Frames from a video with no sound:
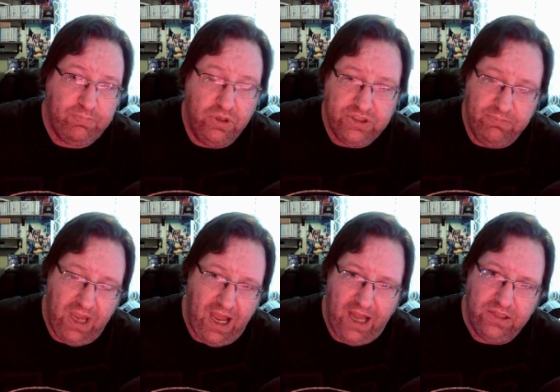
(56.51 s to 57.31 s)
puts them
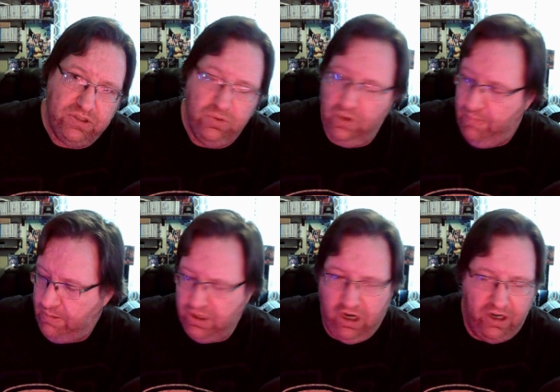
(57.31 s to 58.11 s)
onto a
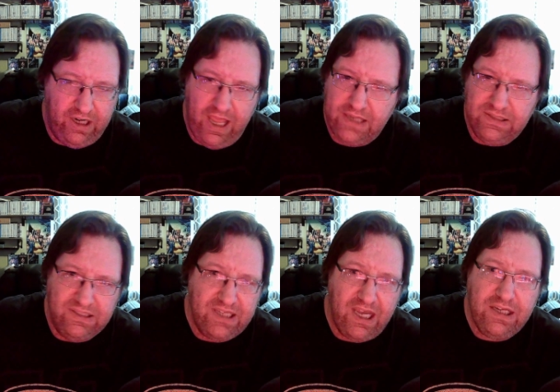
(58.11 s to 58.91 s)
memory card it has
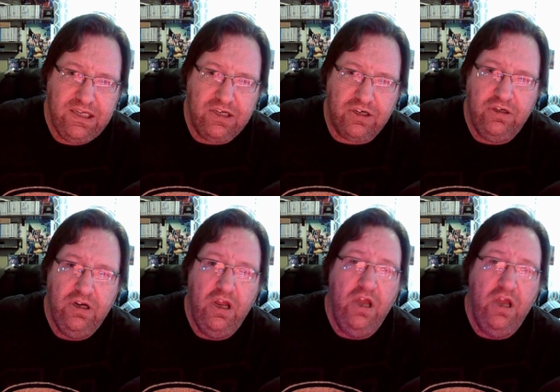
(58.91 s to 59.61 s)
inside of here.